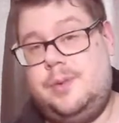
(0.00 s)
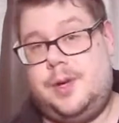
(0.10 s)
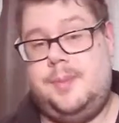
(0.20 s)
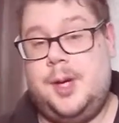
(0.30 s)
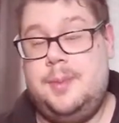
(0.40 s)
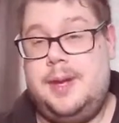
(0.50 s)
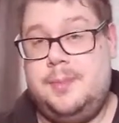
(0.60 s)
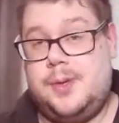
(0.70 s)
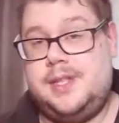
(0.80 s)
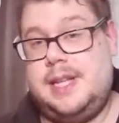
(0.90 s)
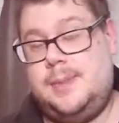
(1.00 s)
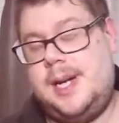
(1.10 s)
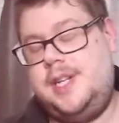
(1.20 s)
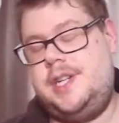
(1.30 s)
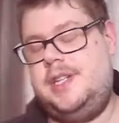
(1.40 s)
we're going to be opening more
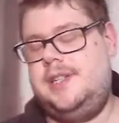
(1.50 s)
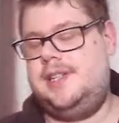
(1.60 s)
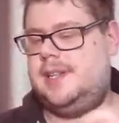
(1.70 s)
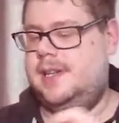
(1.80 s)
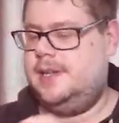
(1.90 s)
celebrations.